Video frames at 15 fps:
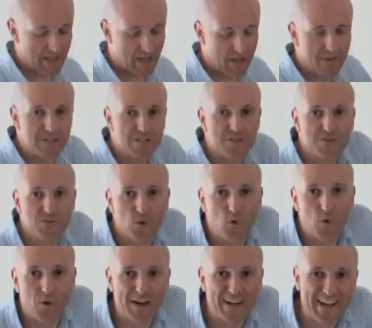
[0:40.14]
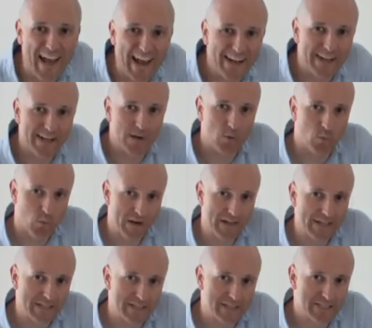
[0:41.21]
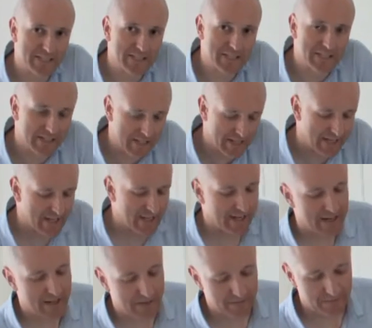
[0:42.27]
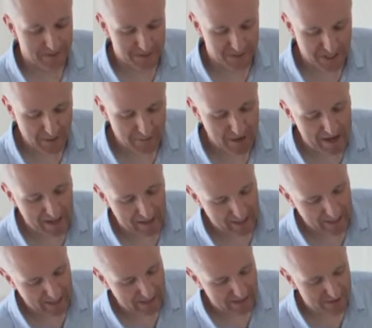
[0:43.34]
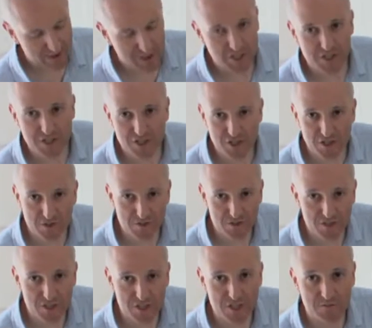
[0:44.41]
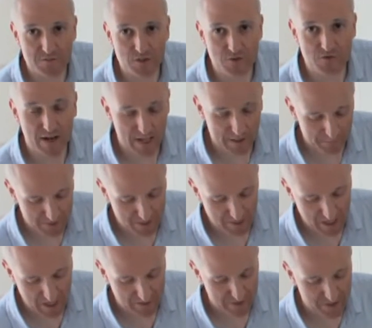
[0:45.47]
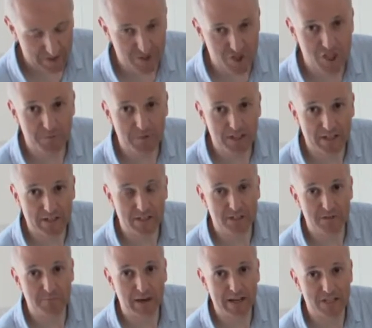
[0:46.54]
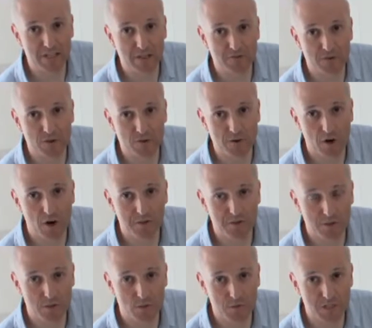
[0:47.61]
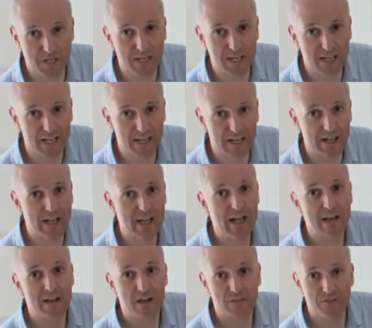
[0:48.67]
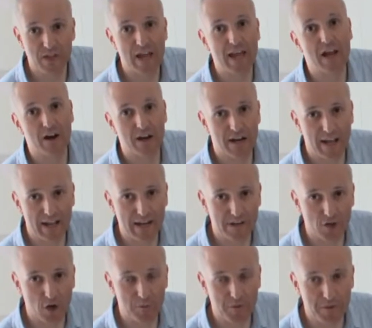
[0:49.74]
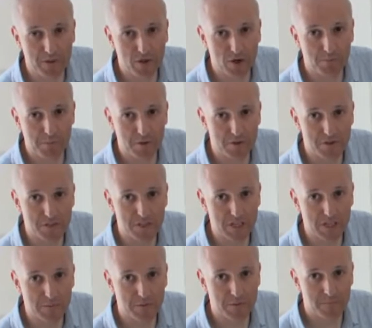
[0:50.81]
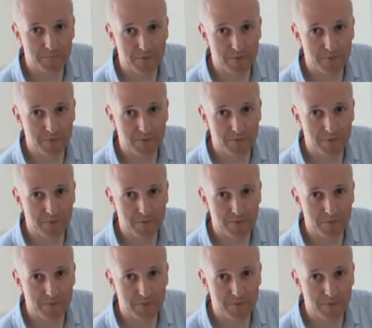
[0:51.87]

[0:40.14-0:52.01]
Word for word: Now this is for organic waste. There's tea bag in here, there's tissues, there's some grapes and other chippings and basic food articles in here. Now they are going to end up in the compost heap.